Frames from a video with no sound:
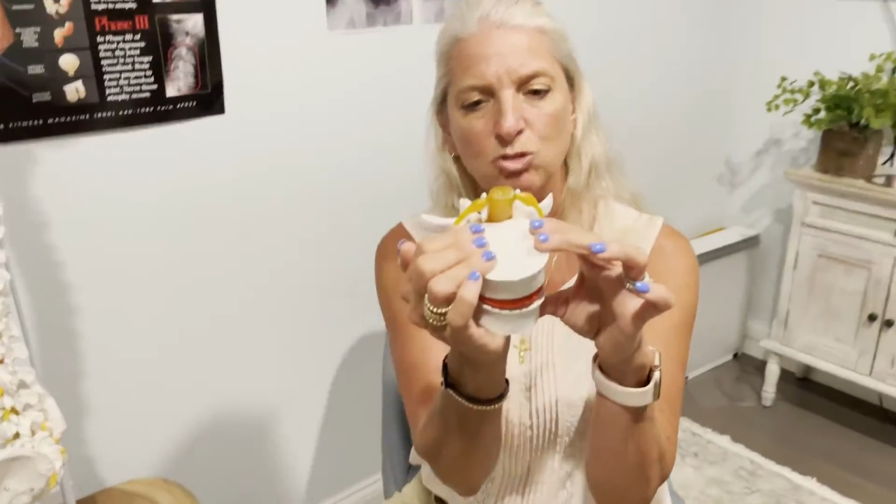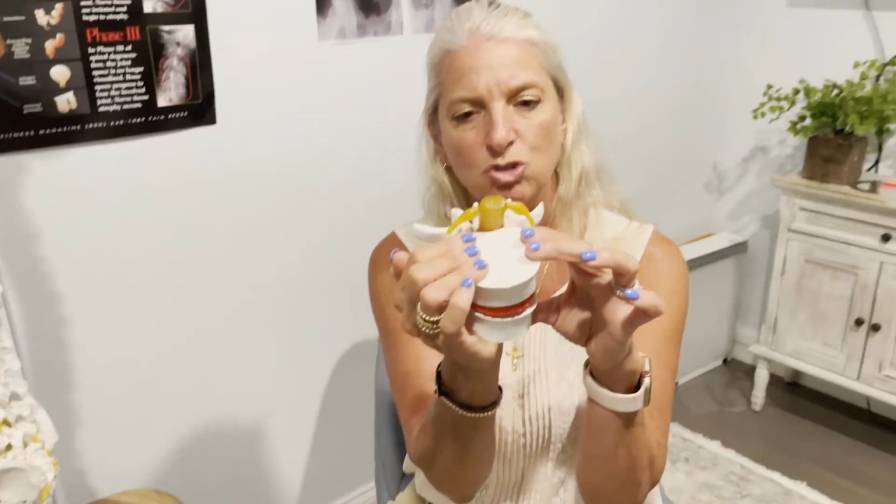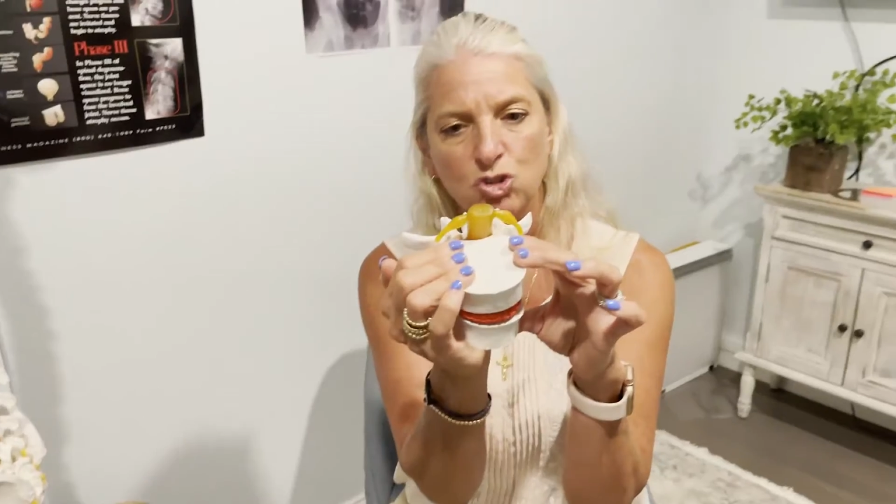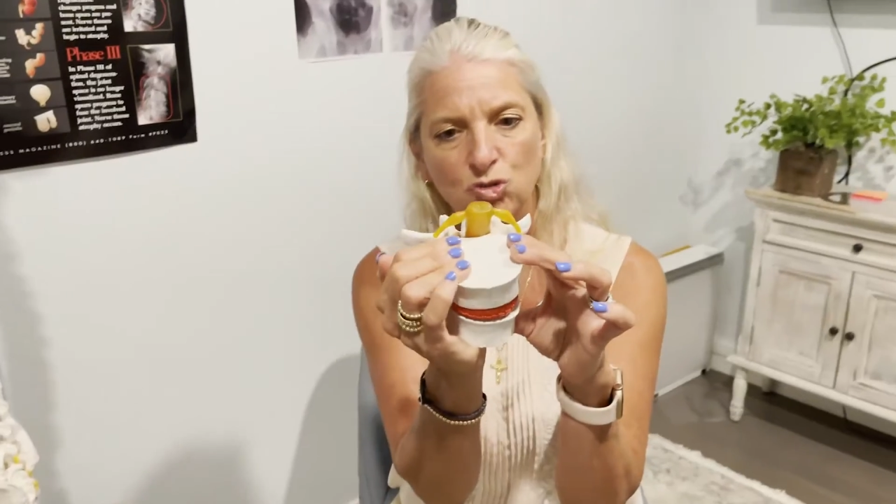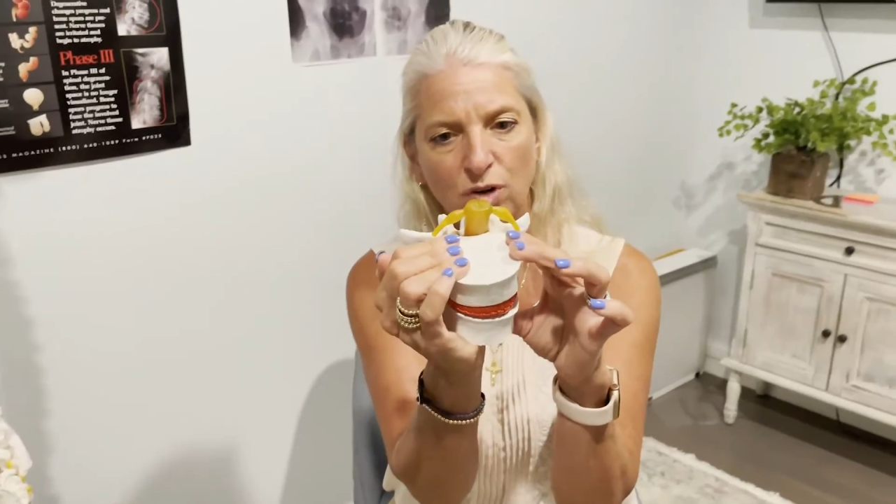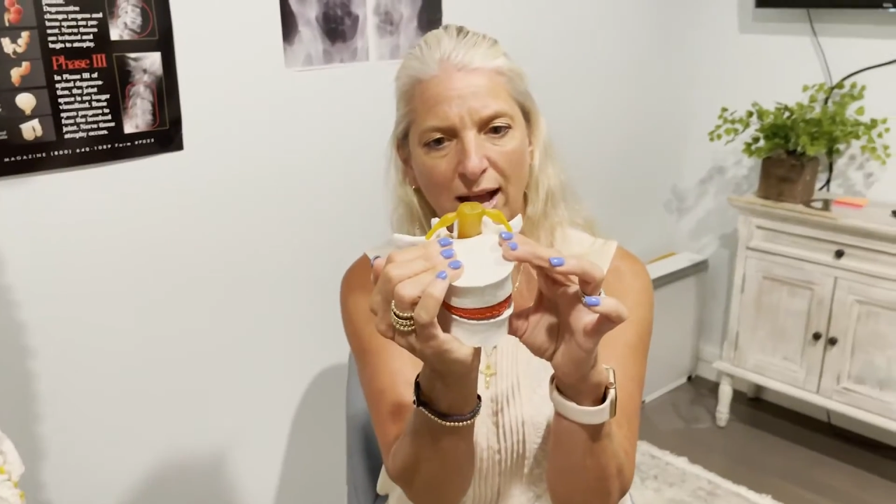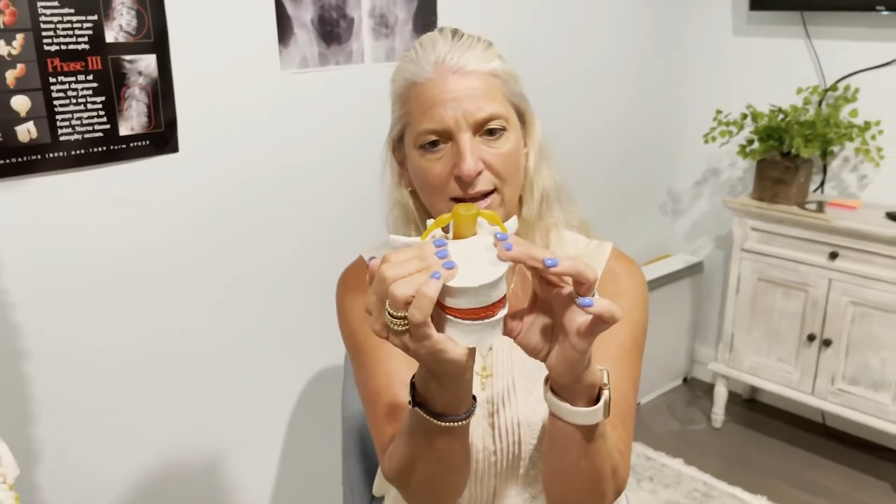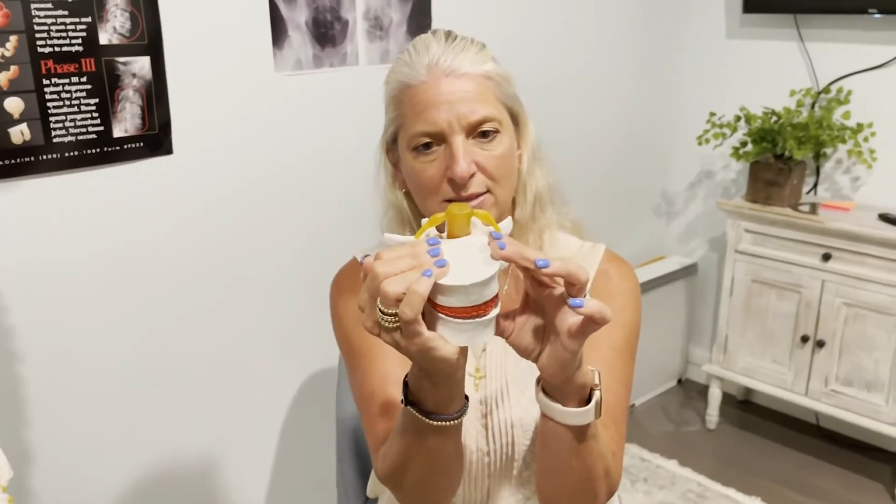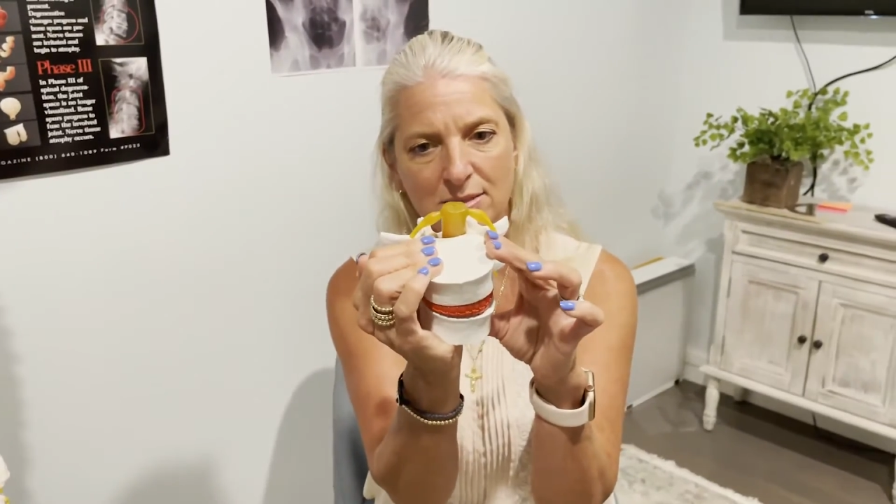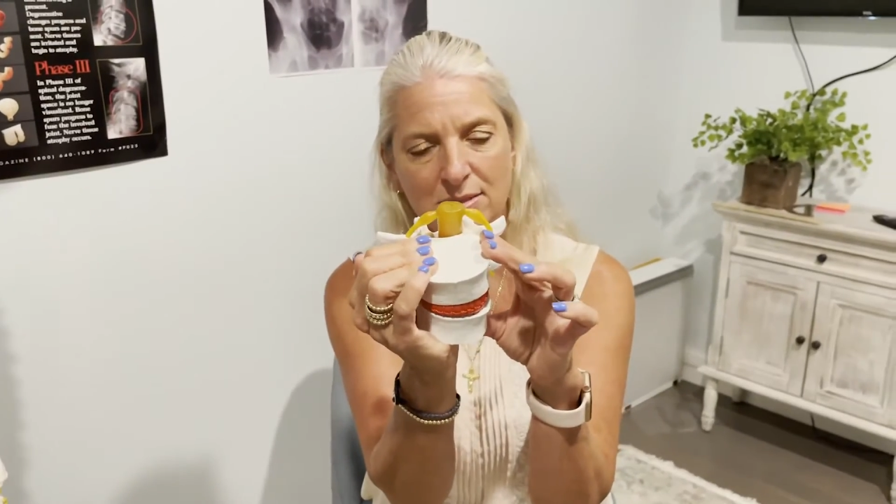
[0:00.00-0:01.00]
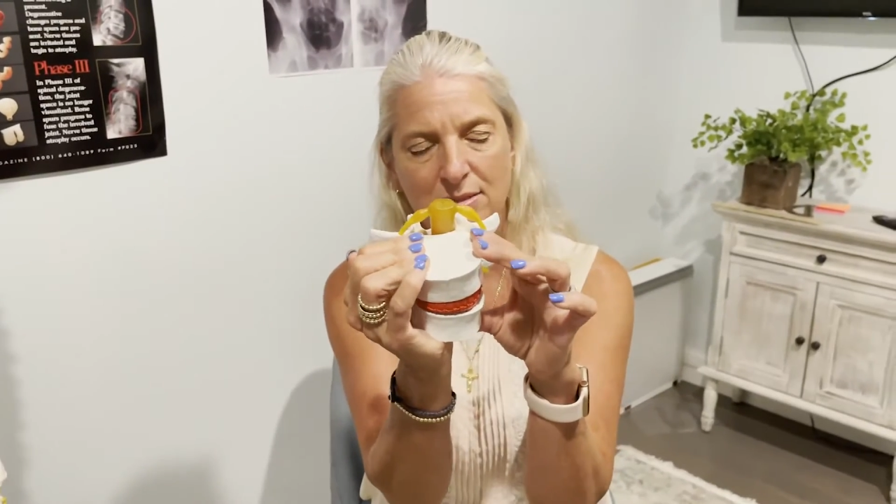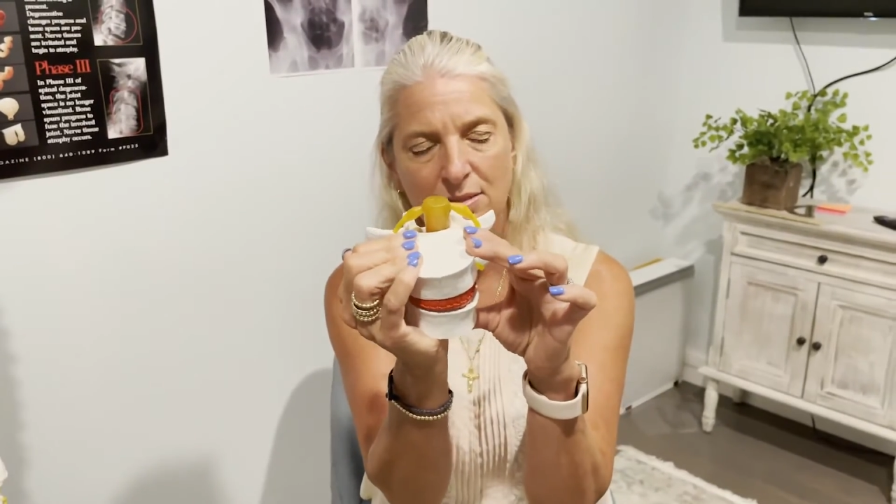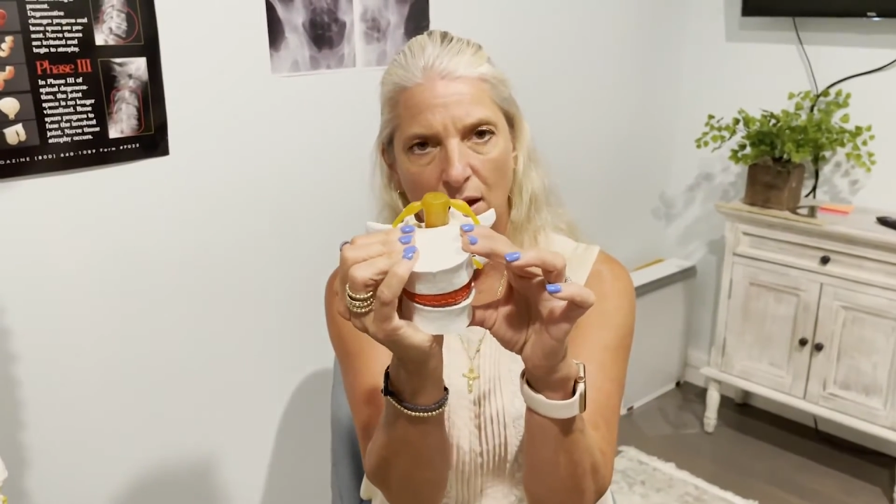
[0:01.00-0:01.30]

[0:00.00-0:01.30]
stress